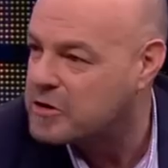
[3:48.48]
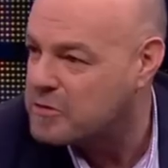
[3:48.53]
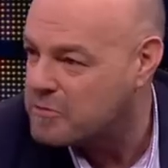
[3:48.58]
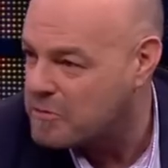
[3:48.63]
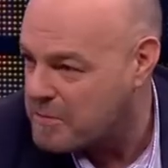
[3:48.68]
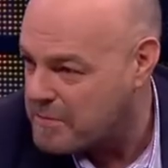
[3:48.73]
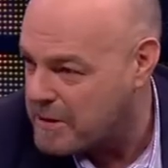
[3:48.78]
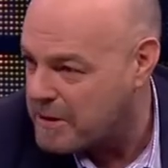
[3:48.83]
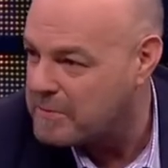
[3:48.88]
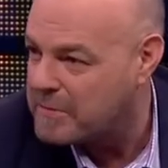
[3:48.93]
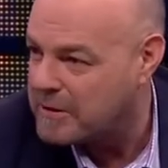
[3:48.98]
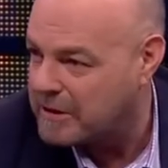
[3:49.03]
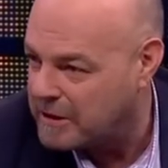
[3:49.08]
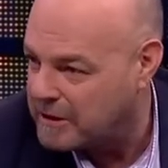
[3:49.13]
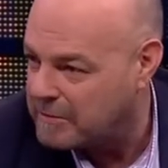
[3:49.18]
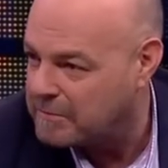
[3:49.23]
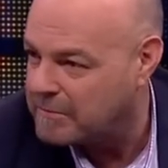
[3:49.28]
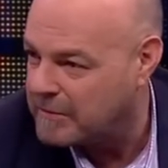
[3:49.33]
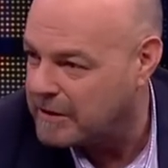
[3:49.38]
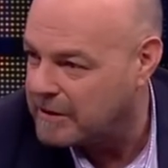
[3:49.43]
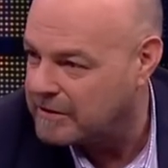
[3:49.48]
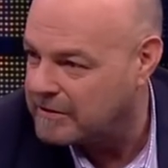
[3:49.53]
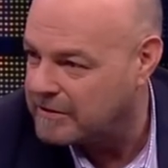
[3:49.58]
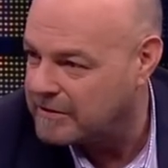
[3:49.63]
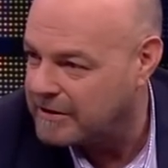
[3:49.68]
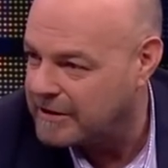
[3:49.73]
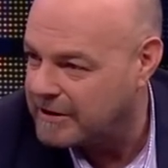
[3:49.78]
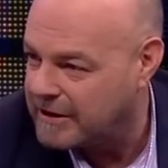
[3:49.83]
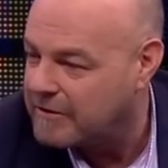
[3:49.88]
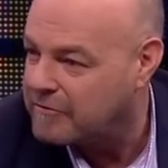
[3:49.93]
you remember him
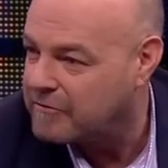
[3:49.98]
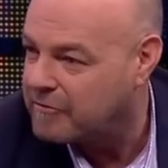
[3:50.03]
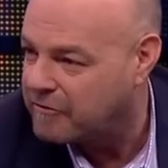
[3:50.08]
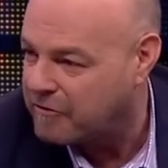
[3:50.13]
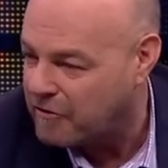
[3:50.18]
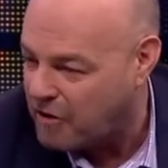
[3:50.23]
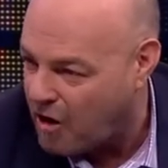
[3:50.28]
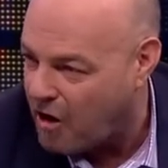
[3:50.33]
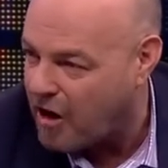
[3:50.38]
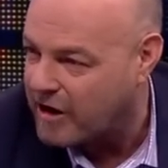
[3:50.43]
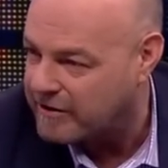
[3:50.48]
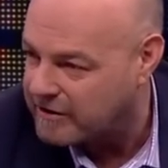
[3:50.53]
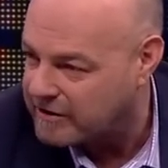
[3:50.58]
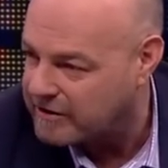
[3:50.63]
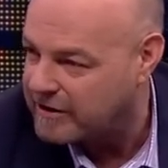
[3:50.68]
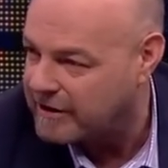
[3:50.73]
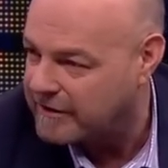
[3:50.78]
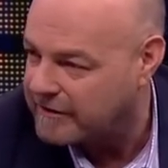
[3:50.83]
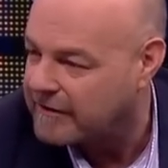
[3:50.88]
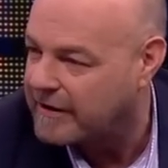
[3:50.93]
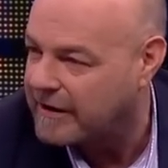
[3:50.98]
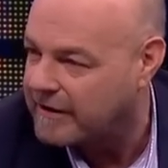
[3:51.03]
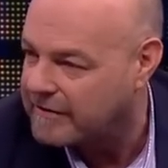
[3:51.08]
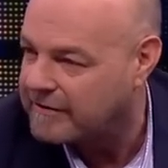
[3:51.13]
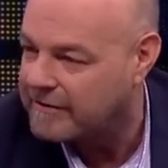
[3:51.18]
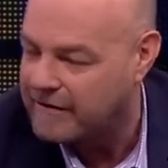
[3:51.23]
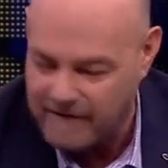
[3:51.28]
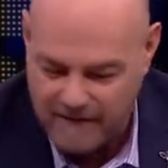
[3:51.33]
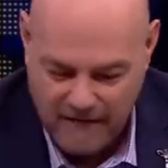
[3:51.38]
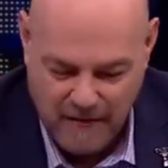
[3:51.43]
in flight at that
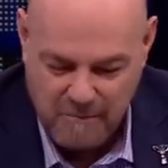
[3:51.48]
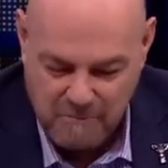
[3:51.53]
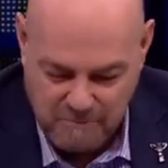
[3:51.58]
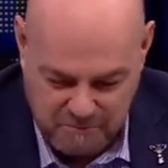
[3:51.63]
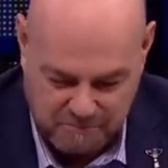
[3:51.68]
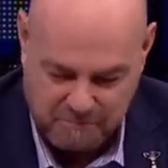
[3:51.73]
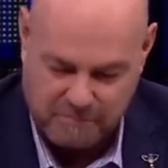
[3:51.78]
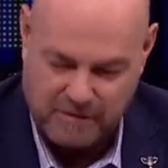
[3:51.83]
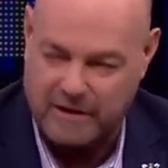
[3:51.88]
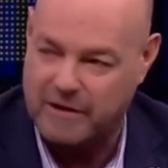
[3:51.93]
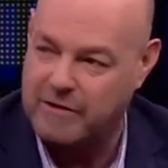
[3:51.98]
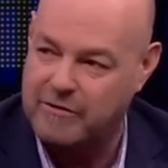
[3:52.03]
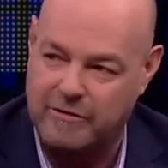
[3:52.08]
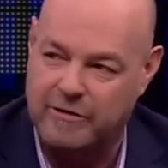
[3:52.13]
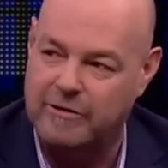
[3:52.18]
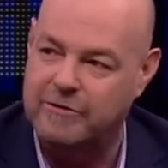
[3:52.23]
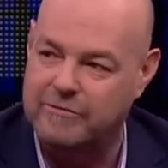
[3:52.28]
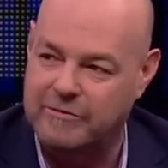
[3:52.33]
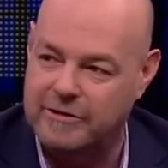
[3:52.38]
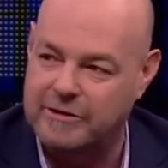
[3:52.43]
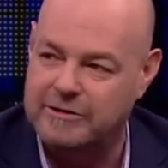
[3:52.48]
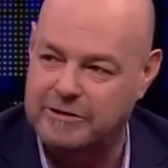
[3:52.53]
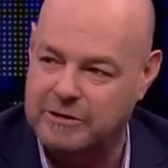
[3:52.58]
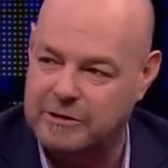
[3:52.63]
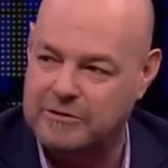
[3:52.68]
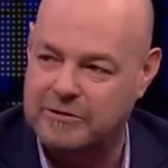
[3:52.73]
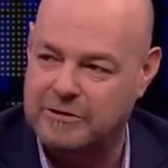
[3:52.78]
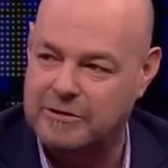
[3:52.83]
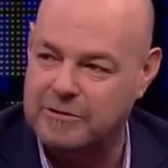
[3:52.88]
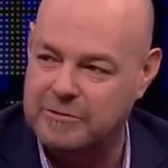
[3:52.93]
period of his
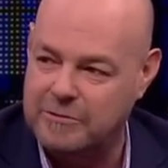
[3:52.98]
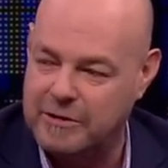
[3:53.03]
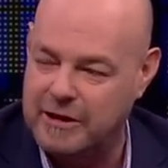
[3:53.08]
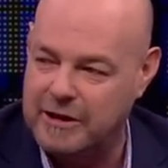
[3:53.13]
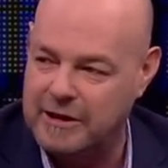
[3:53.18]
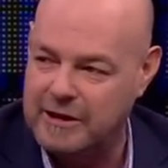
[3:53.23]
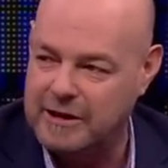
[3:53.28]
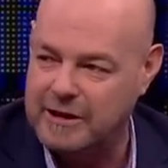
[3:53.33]
career?